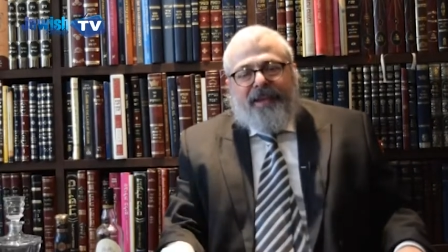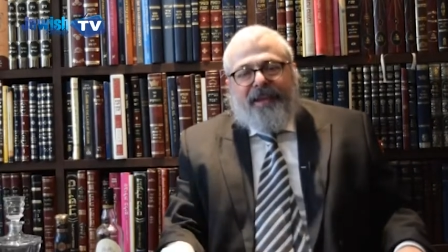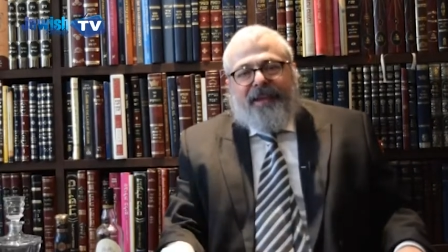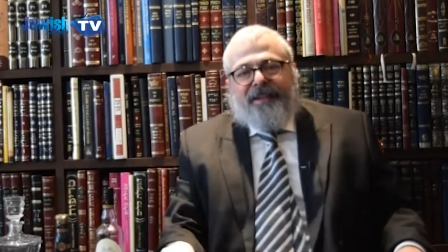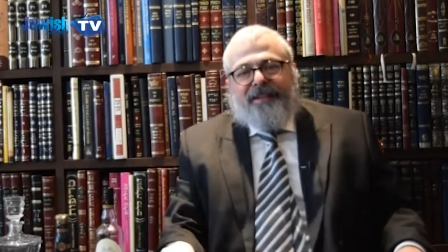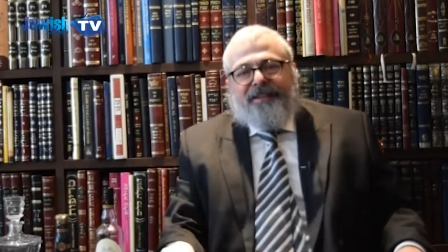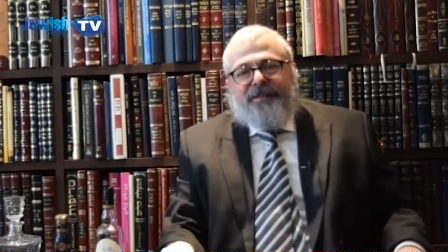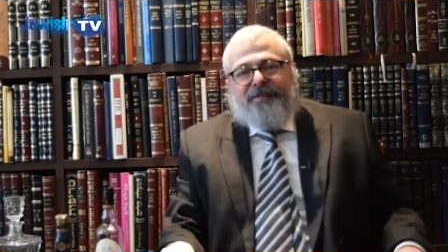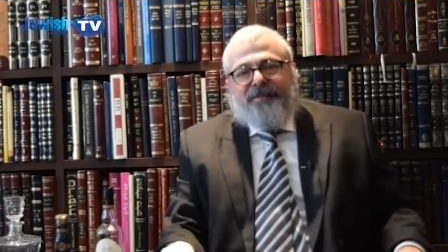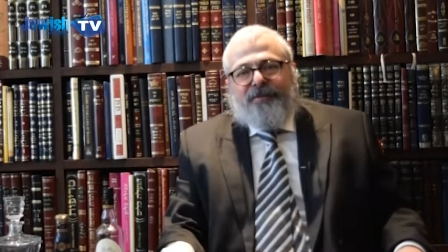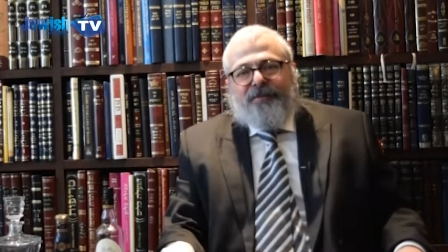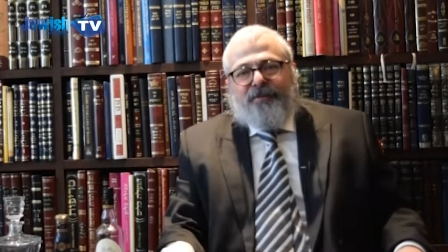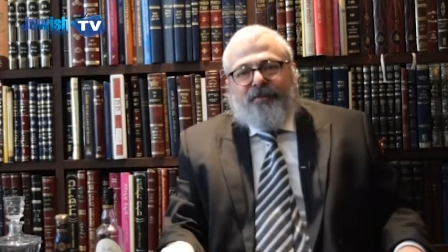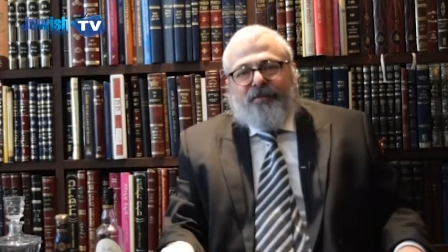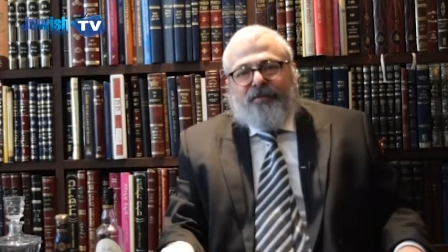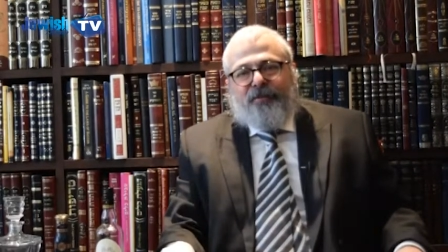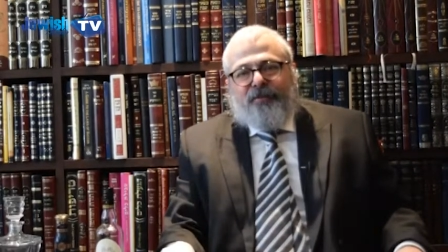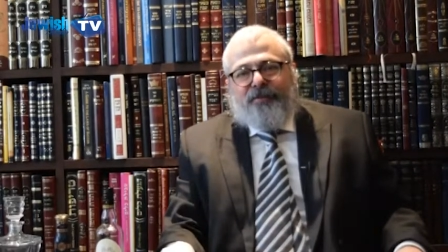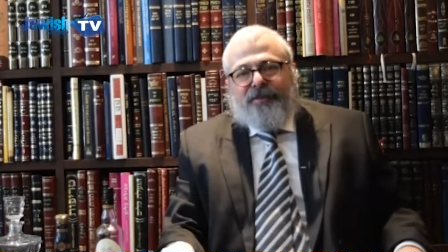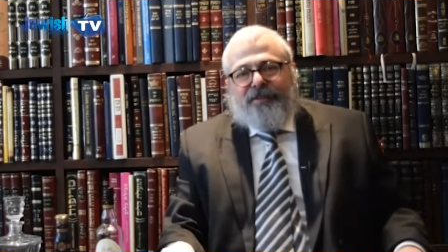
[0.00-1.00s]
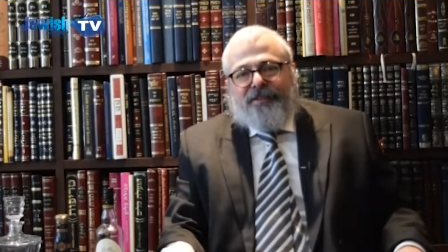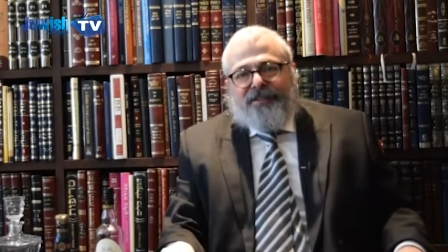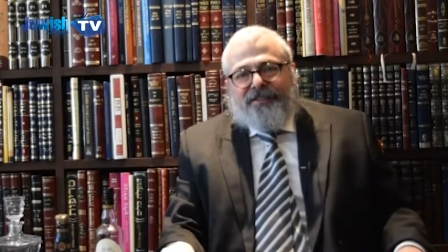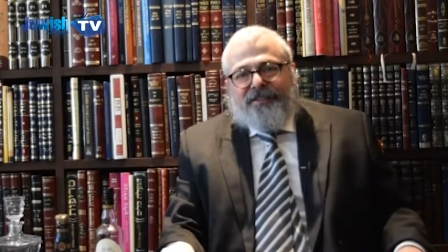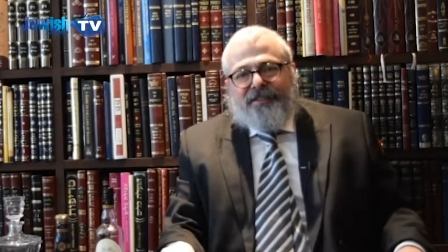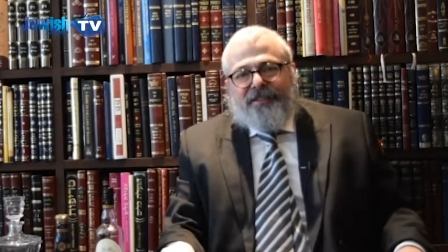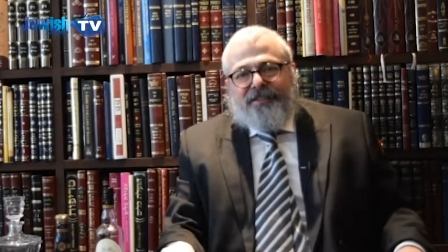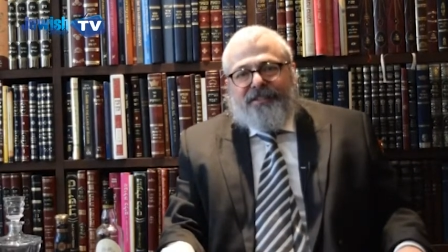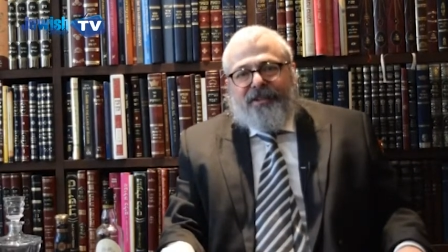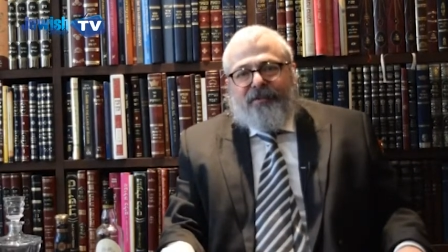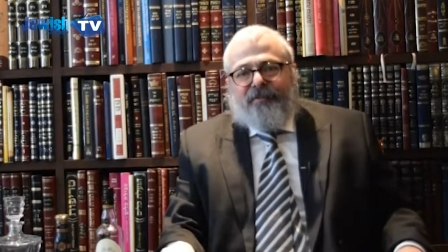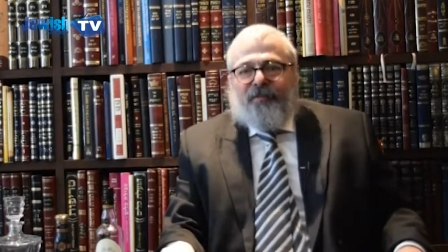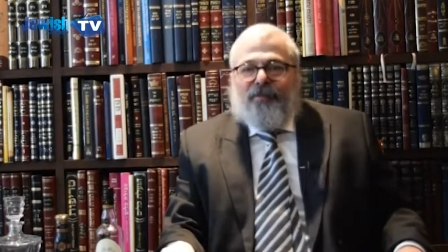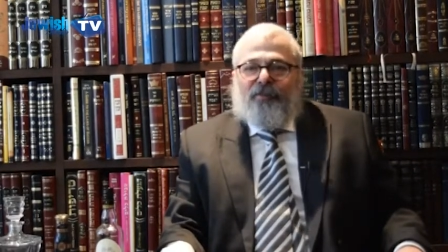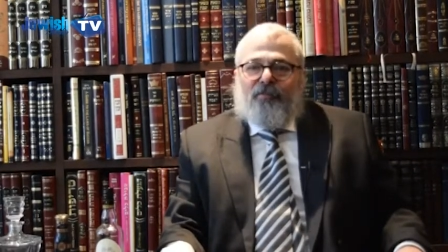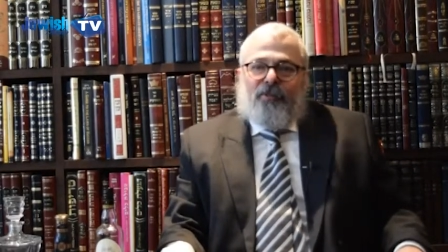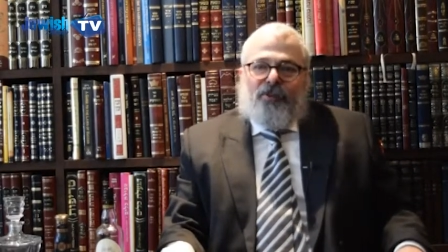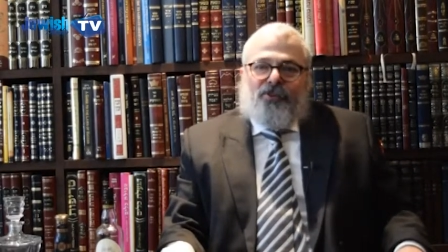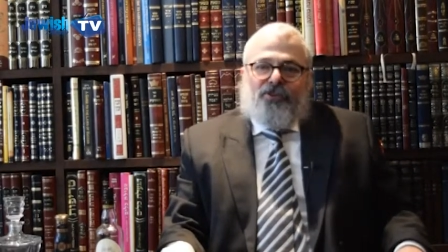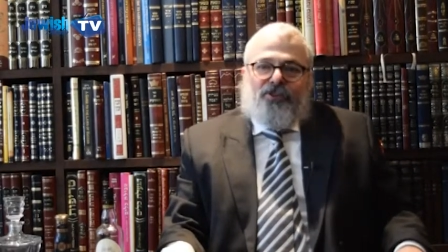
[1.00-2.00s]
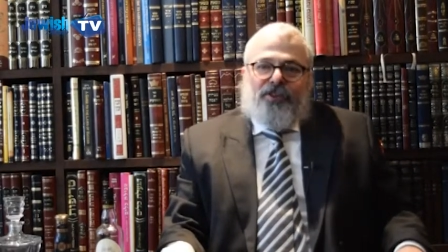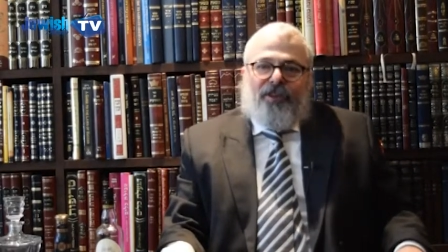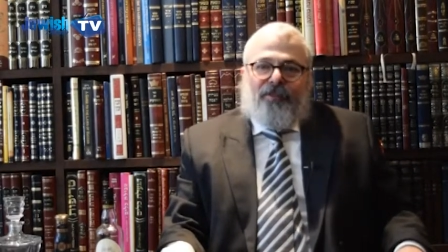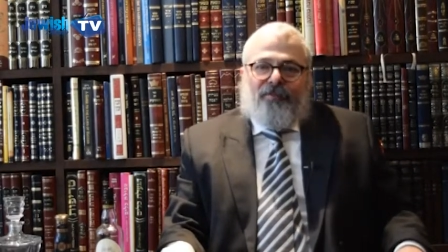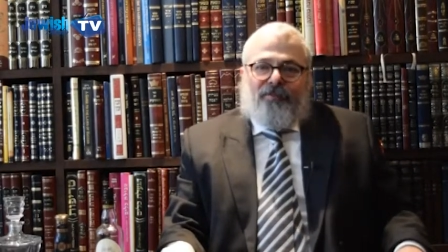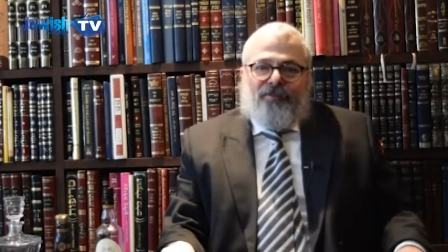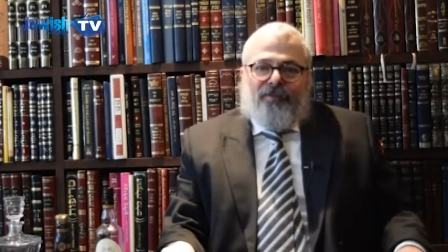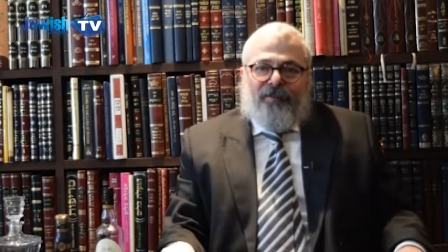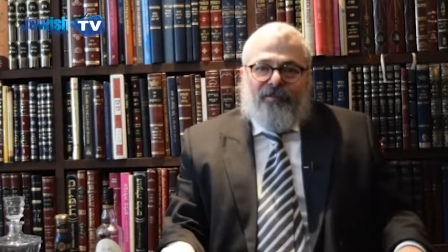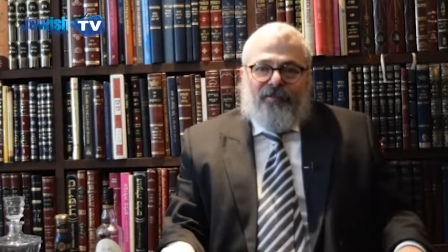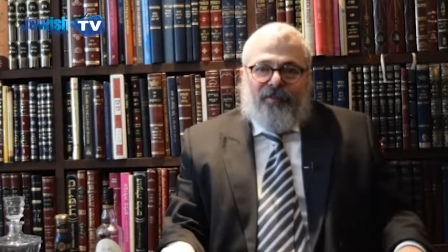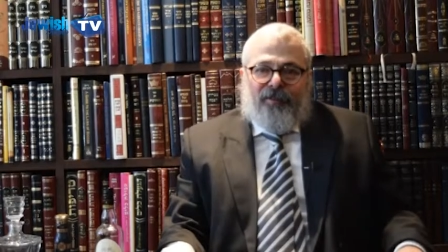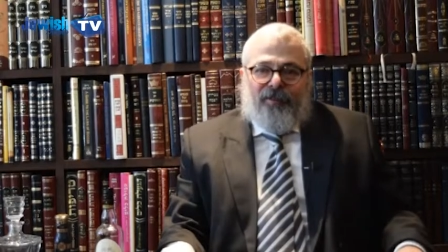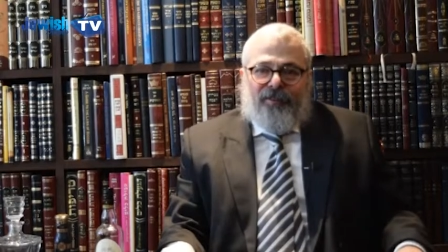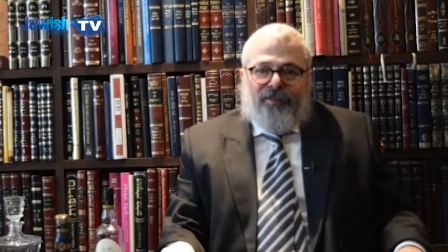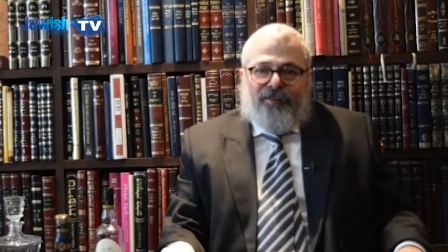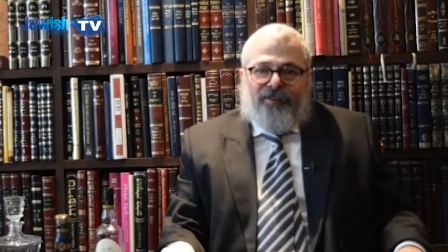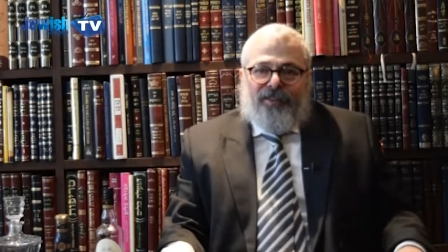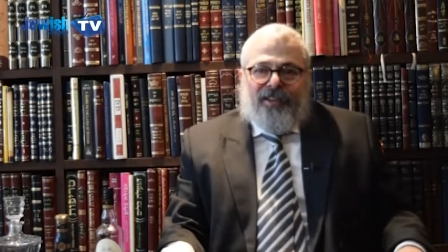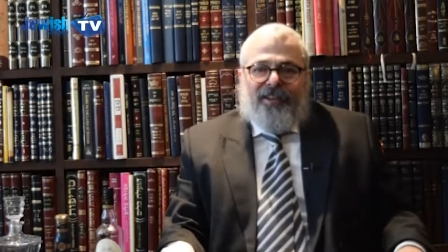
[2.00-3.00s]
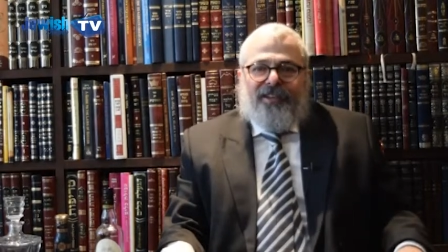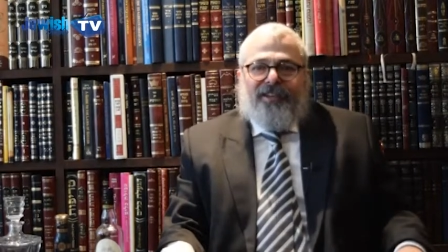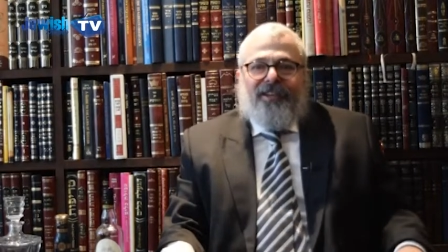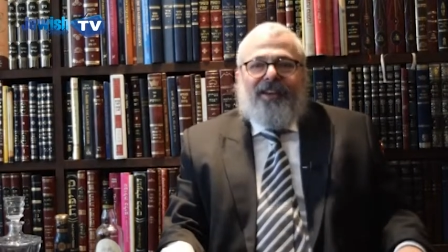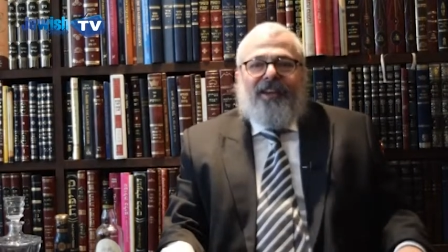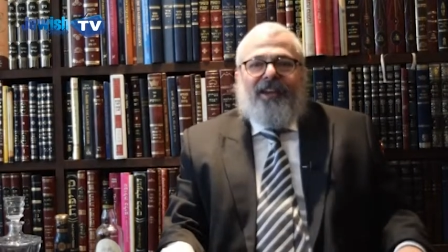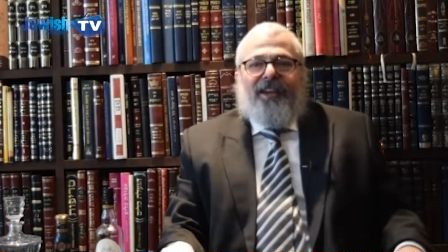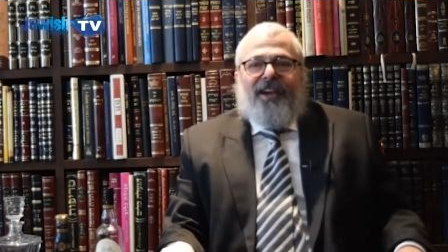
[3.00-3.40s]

And to all the listeners, I want to wish to have a very good day